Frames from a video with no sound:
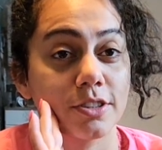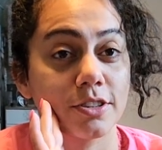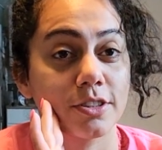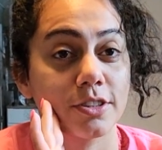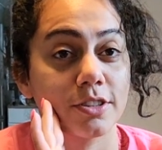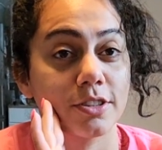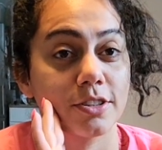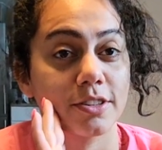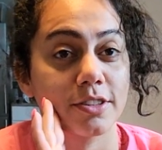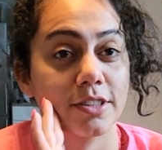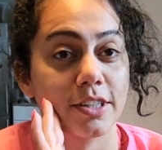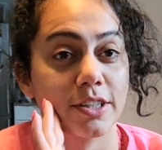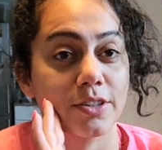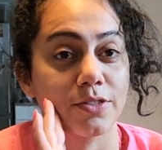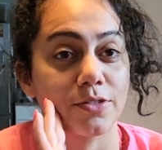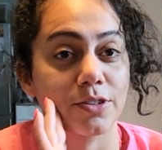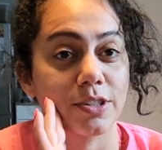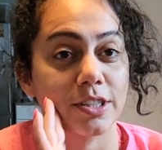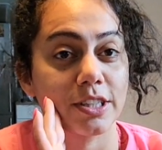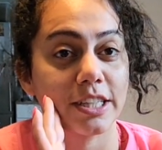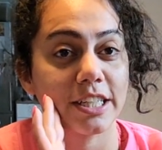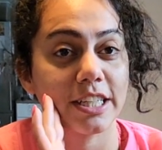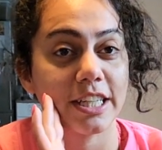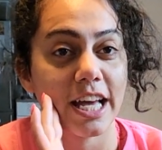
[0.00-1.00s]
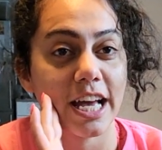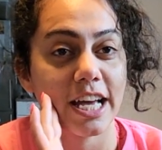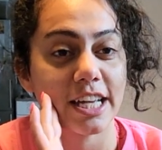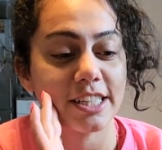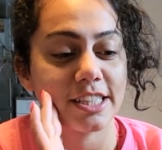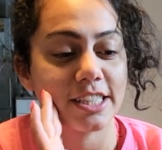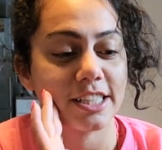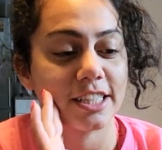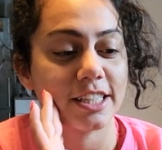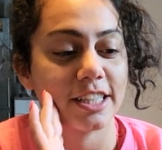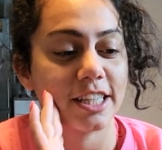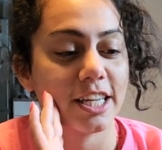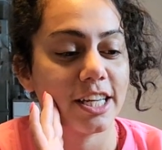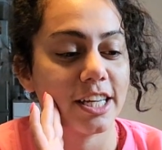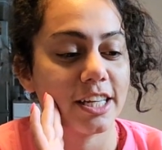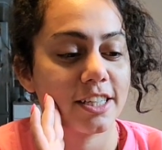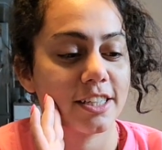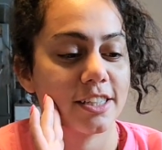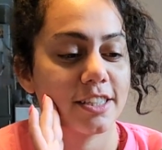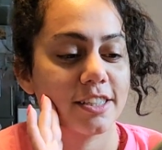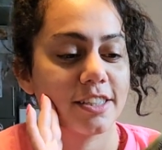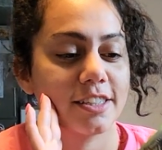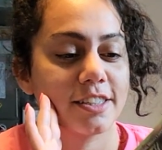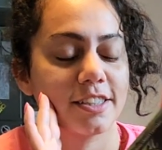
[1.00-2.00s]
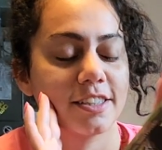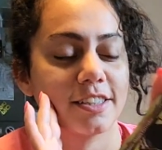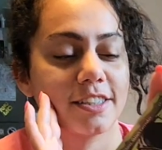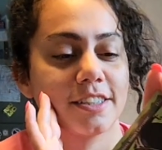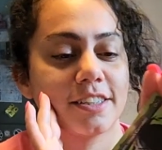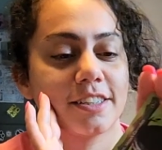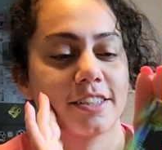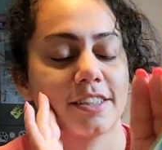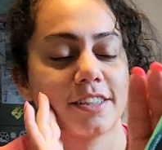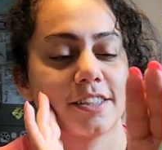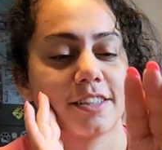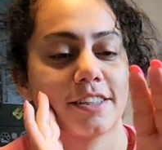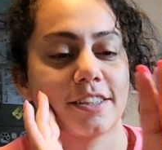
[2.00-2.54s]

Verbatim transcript: Oh, like, man. really watch nastily. This. Watch this. Take a look.